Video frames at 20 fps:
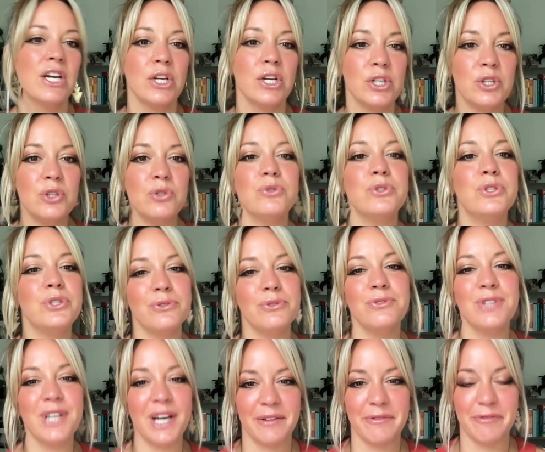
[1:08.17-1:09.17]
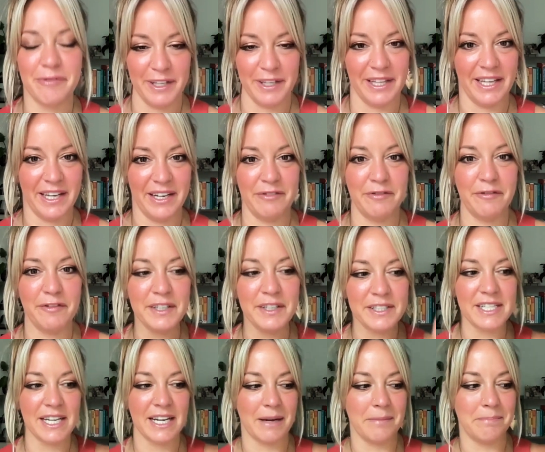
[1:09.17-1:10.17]
You do not feel it. It feels
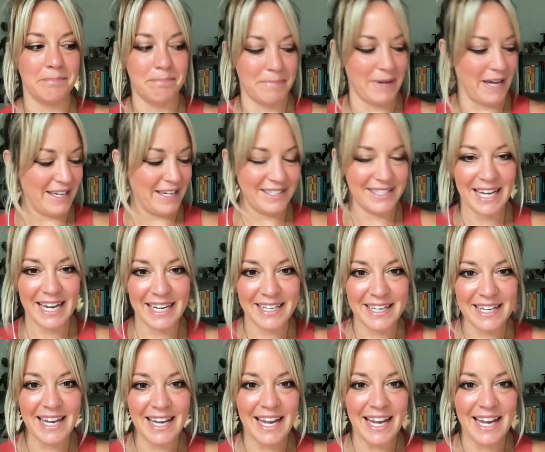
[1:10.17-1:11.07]
like a Band-Aid